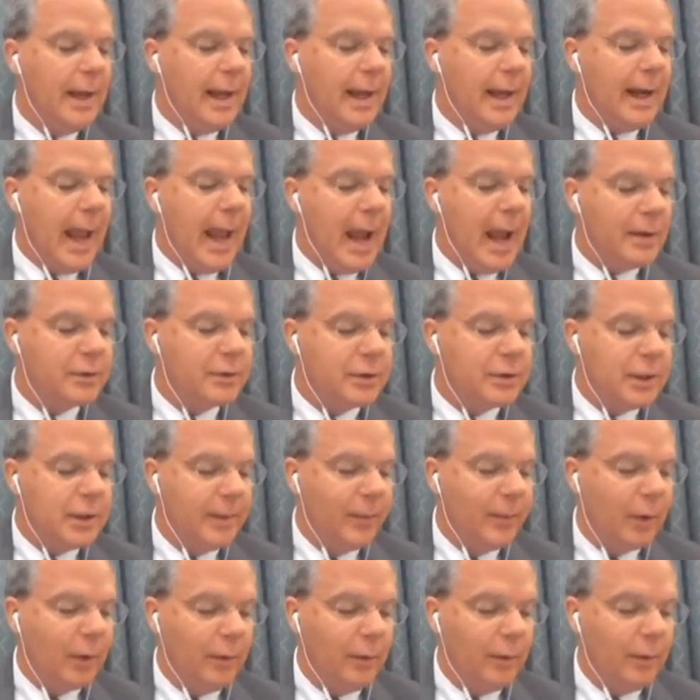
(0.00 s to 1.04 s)
And how
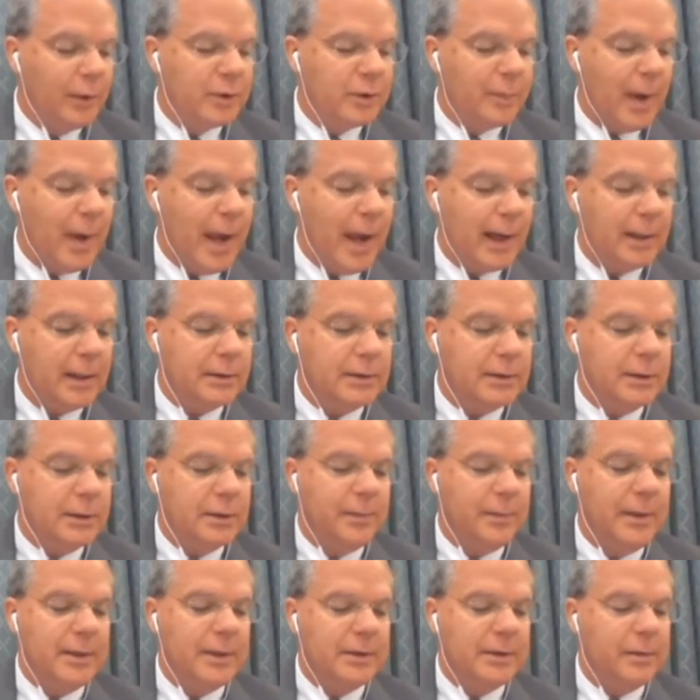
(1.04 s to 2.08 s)
similar are those packages
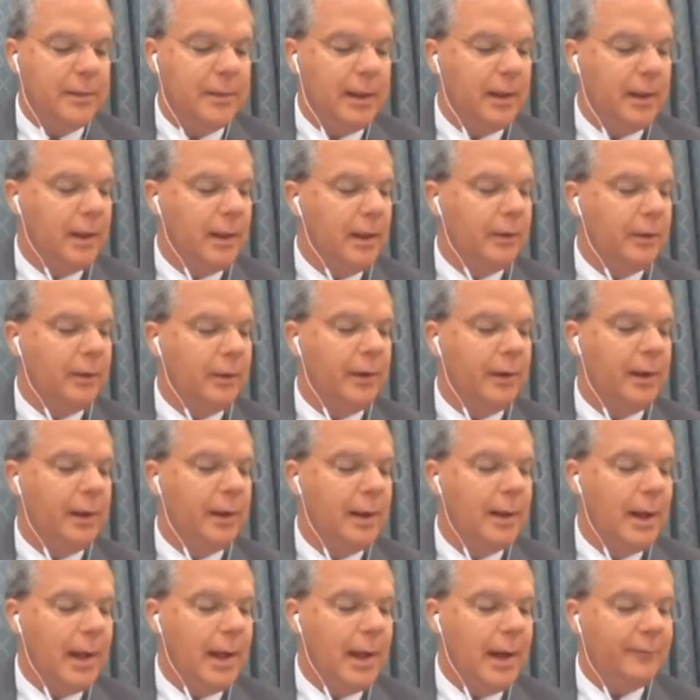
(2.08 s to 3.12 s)
to be submitted under the
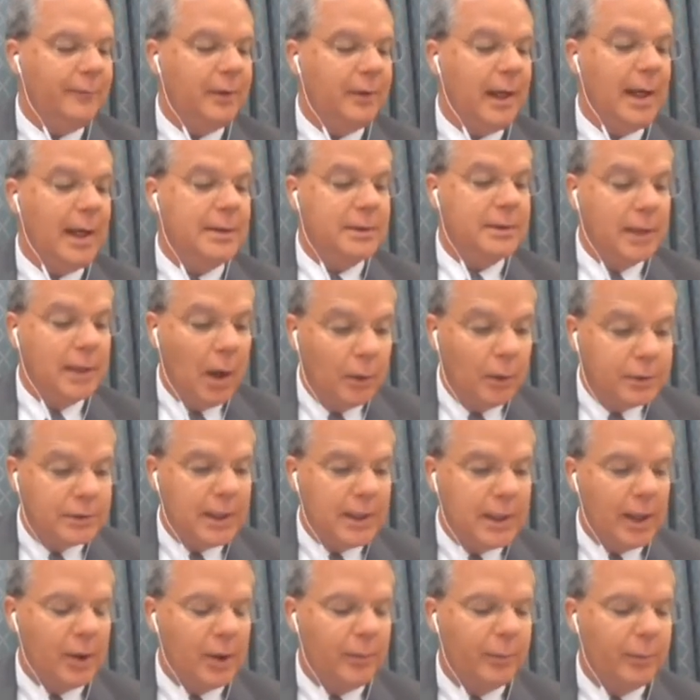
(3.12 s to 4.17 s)
FDA's gold
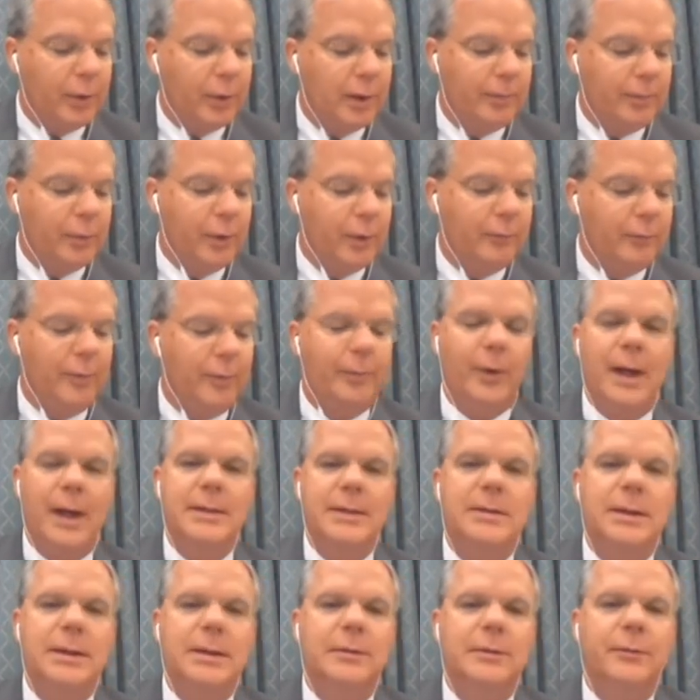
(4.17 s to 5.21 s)
standard pre-approval
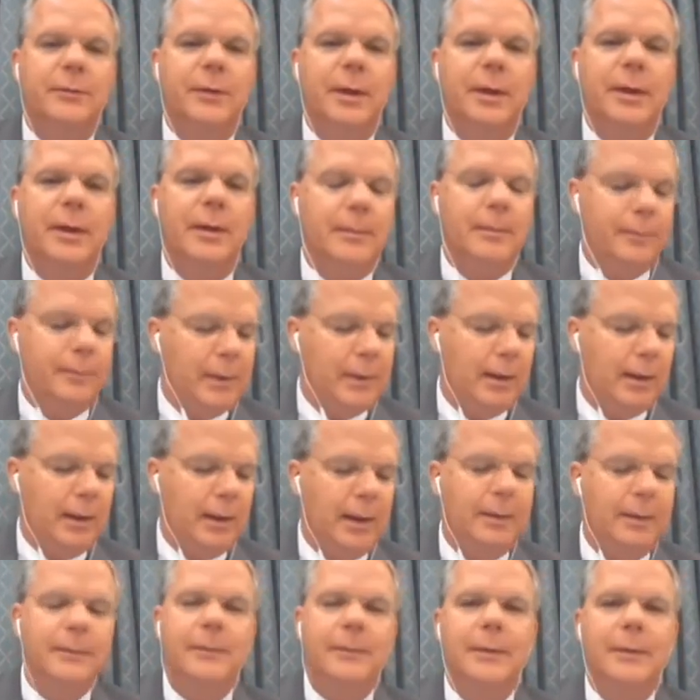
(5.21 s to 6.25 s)
process for the BLA?
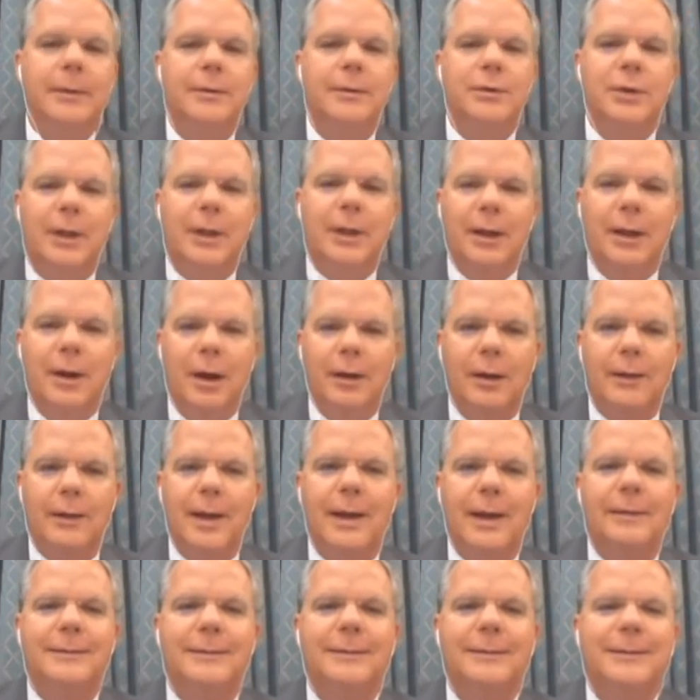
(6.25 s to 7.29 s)
Did you get all of
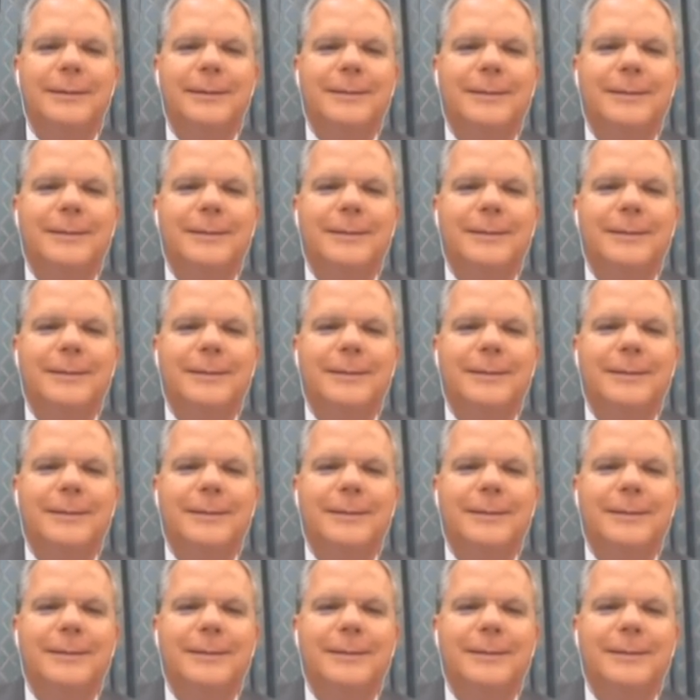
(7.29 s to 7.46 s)
that?